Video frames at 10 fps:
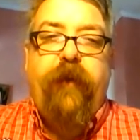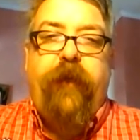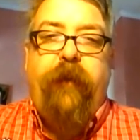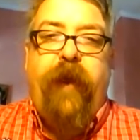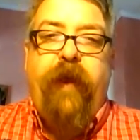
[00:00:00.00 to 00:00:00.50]

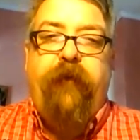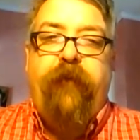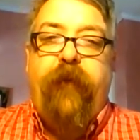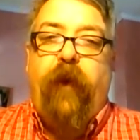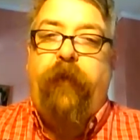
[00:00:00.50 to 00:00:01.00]
They may have
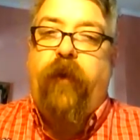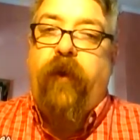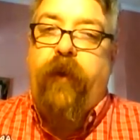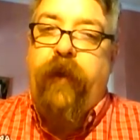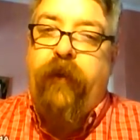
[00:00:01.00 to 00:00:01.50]
developed
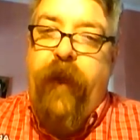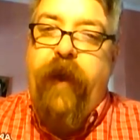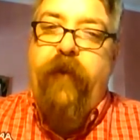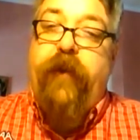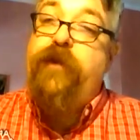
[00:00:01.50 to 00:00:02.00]
early
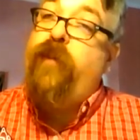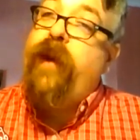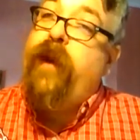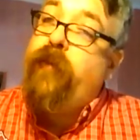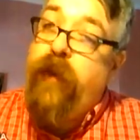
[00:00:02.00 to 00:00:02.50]
language.
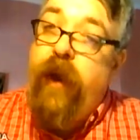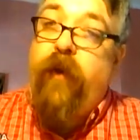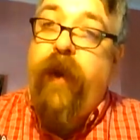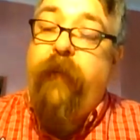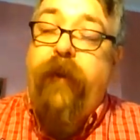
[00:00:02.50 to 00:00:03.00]
We don't
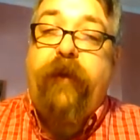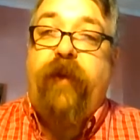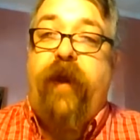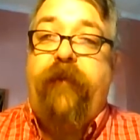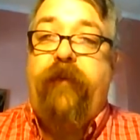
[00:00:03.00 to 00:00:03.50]
know that because
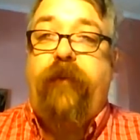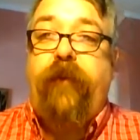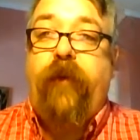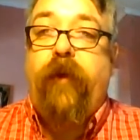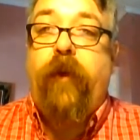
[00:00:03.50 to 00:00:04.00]
obviously
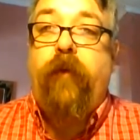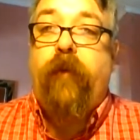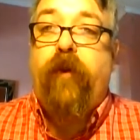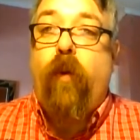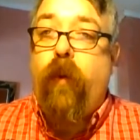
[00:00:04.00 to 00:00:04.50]
there are no
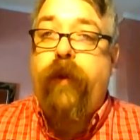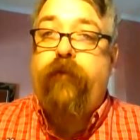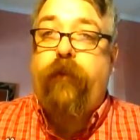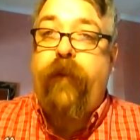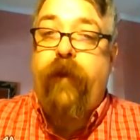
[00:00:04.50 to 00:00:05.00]

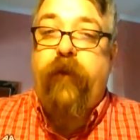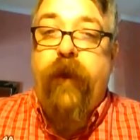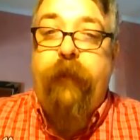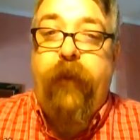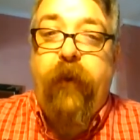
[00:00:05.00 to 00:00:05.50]
recordings from that
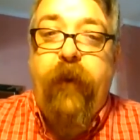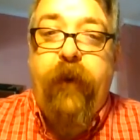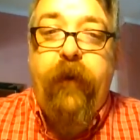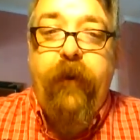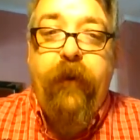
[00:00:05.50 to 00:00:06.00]
time
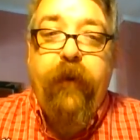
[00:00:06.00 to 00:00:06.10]
period.